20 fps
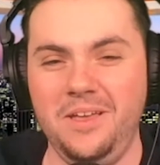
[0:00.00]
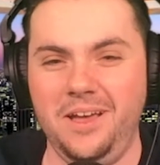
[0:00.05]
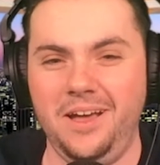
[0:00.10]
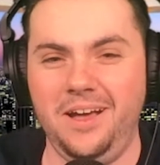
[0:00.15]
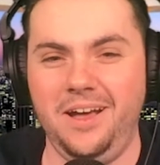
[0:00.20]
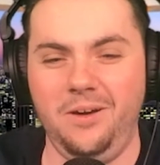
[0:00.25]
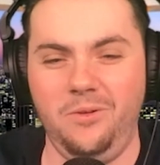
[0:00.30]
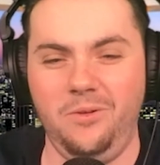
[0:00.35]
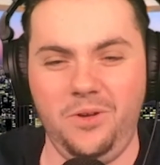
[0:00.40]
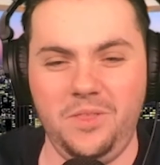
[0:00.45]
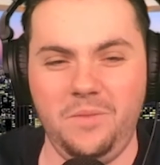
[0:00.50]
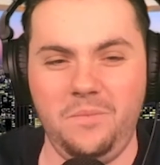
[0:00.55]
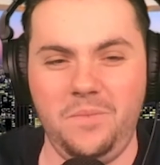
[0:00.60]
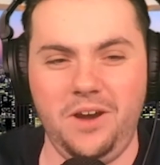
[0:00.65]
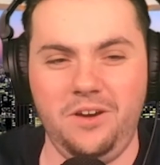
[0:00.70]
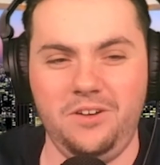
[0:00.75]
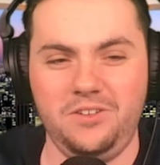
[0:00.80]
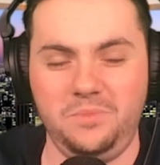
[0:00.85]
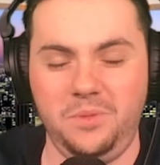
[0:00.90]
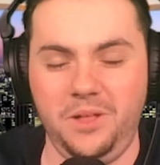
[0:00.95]
when the
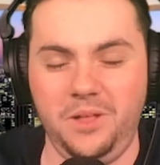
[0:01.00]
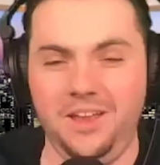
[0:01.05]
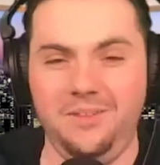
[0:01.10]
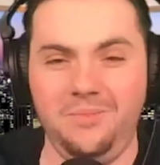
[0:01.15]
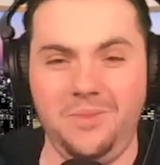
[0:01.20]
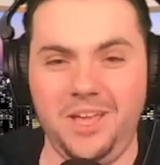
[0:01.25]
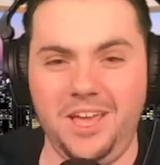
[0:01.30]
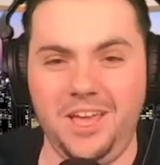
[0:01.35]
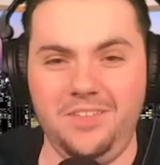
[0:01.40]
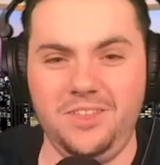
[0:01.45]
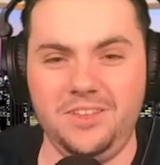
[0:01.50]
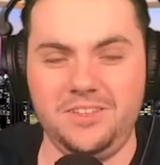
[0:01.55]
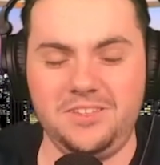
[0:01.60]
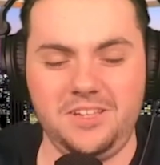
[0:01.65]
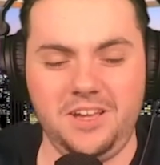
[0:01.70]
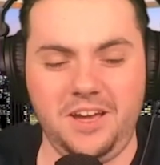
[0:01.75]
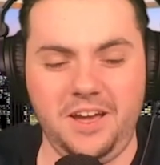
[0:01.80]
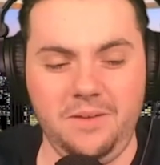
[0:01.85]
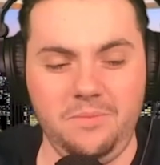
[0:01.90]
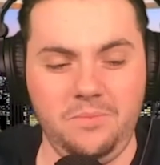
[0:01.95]
Bears played him again this
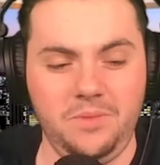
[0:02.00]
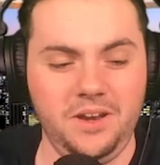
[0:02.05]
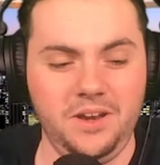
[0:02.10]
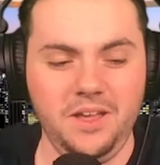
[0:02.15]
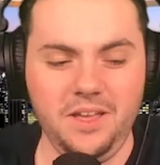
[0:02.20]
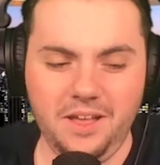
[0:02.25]
time. But